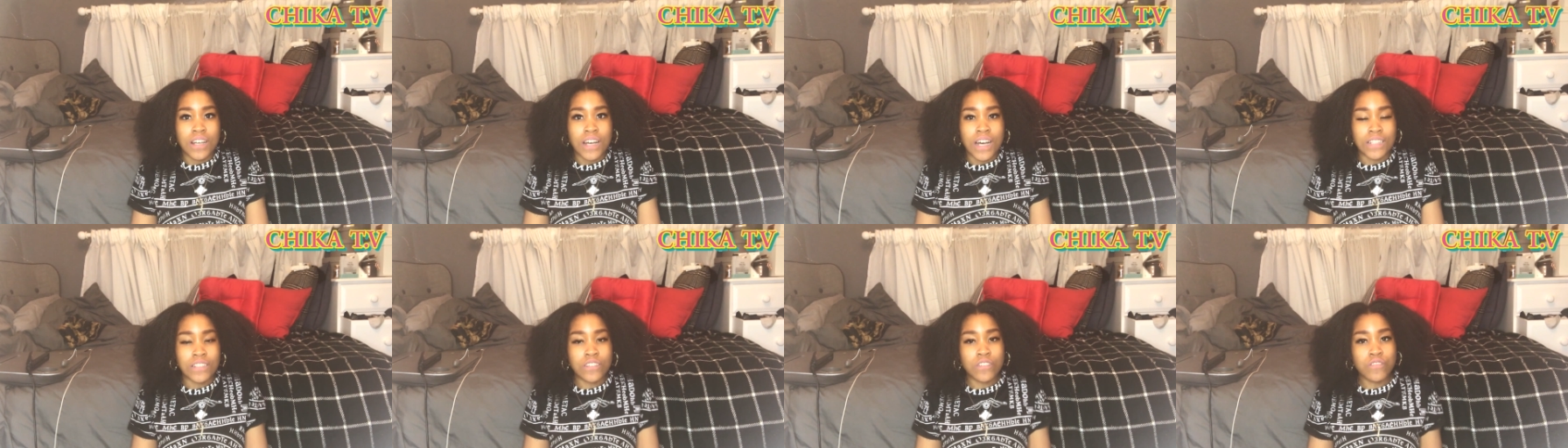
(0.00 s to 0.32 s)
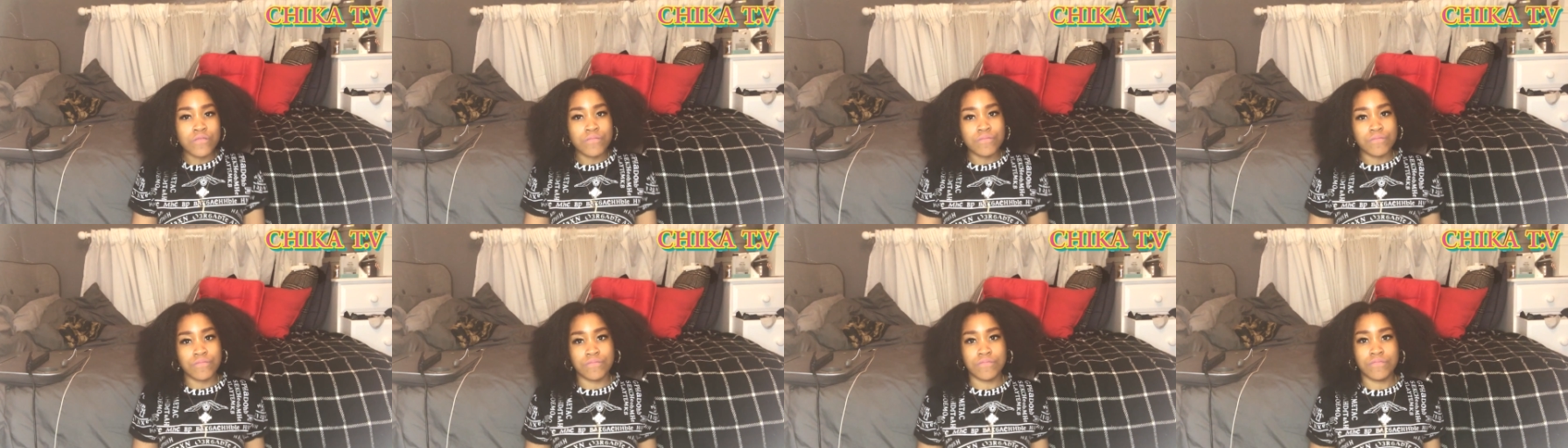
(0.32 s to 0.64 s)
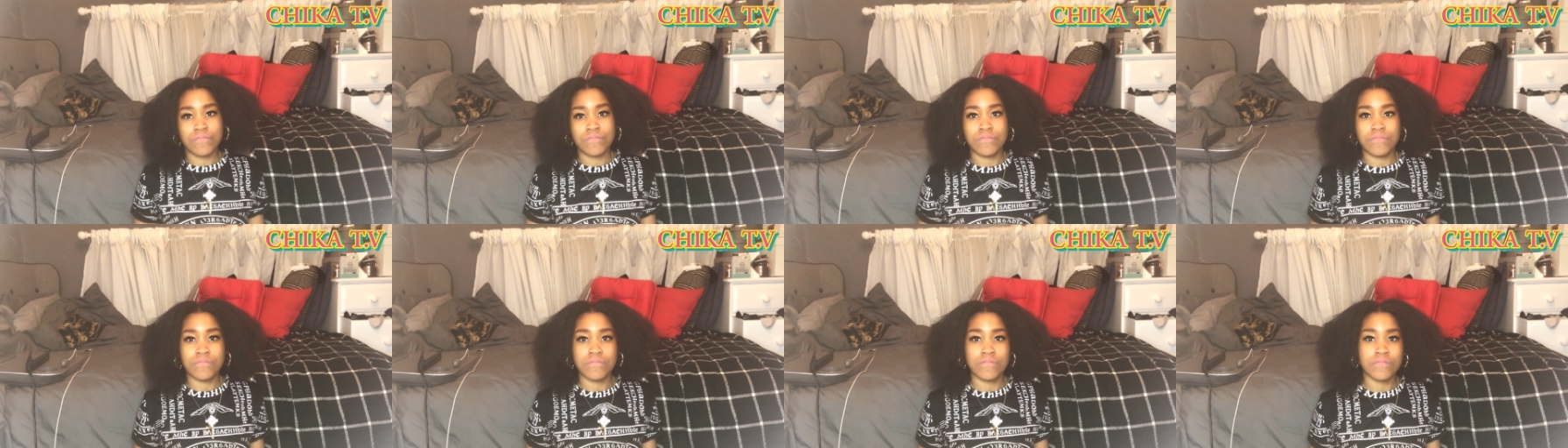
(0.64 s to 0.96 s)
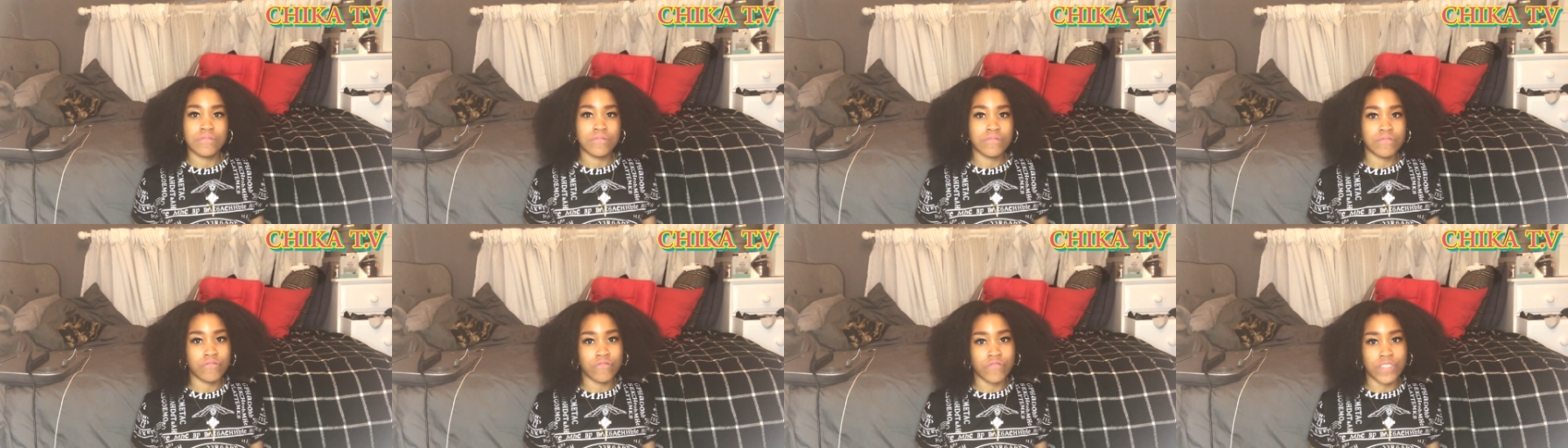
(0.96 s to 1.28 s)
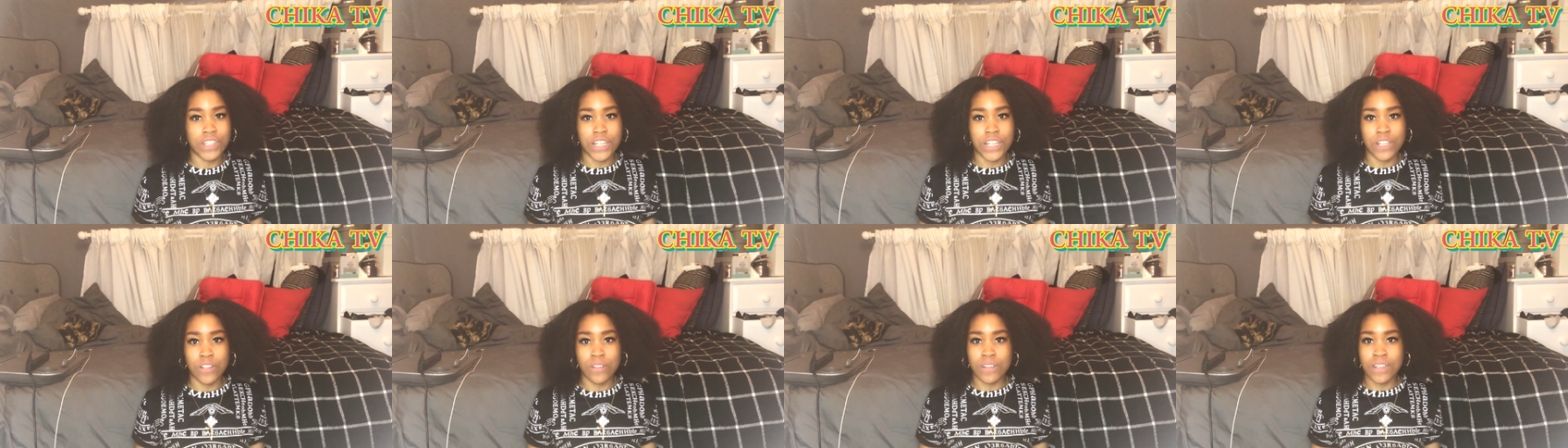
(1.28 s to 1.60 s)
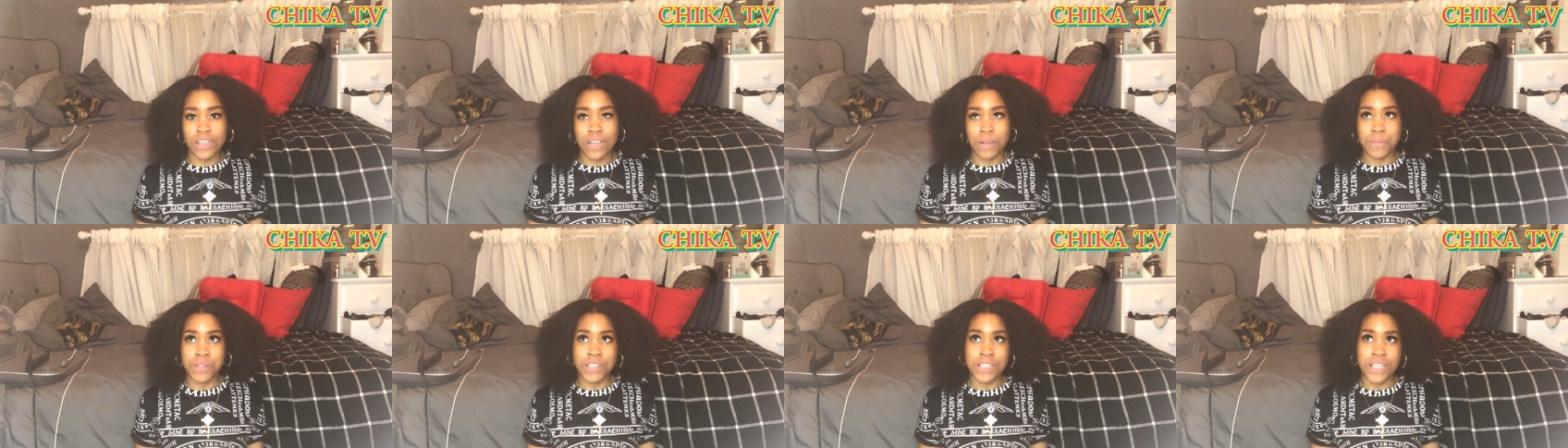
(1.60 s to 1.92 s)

I don't really look up